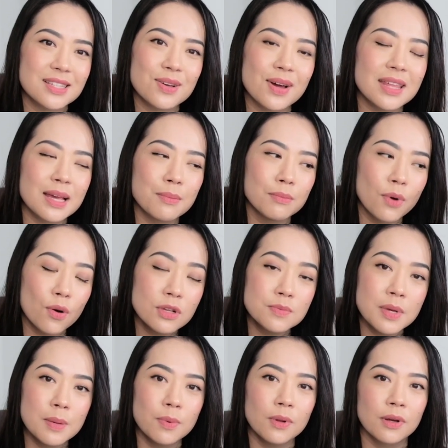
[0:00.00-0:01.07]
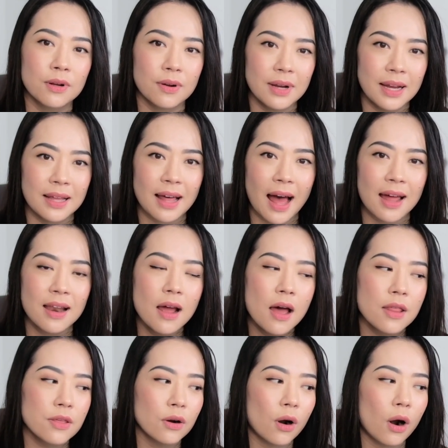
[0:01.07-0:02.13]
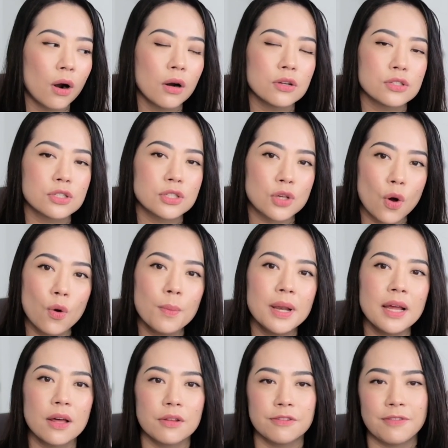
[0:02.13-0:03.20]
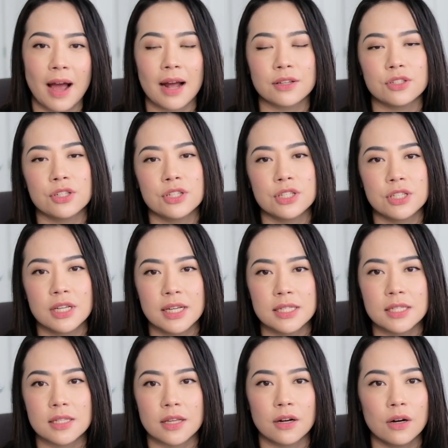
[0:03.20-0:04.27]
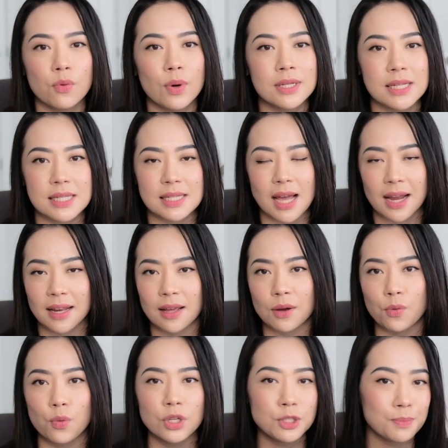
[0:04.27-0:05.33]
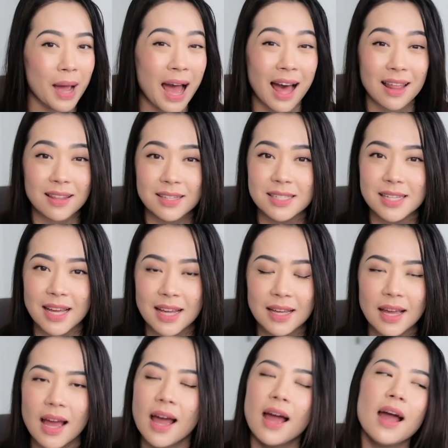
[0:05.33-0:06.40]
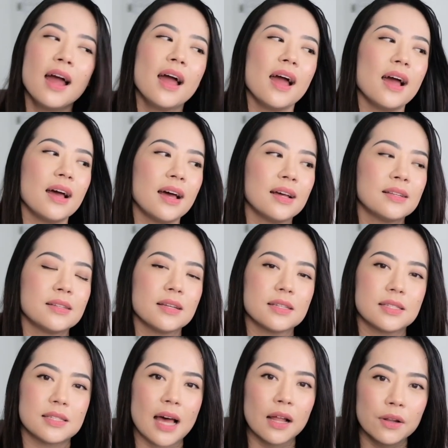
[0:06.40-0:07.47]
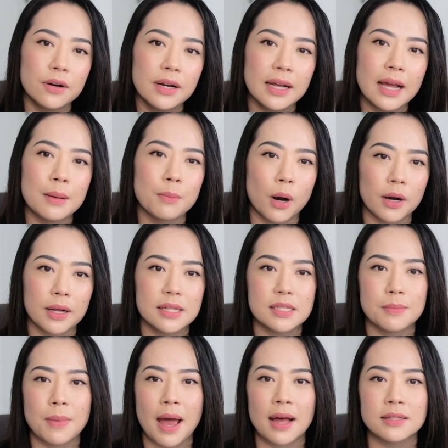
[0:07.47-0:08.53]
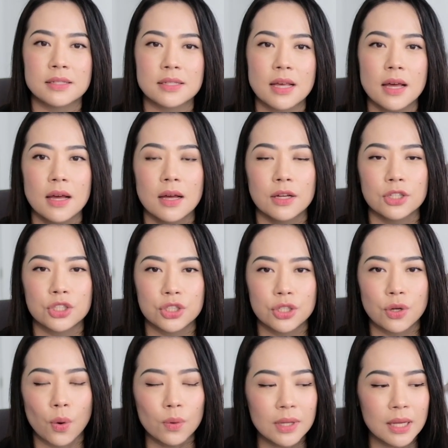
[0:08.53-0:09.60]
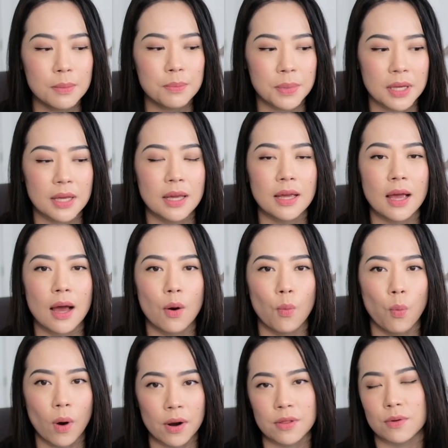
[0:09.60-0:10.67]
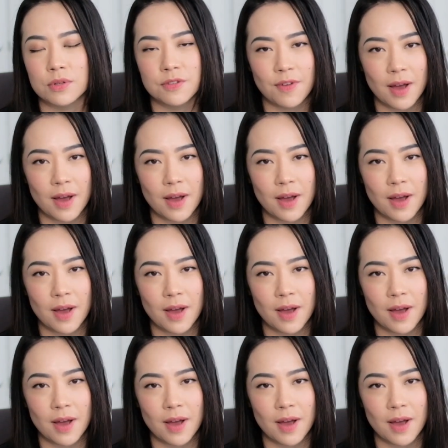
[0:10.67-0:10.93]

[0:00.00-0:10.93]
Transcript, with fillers: So I think most people agree that there are so many other factors to consider when deciding which path to take, and salary and market demands should only be one of those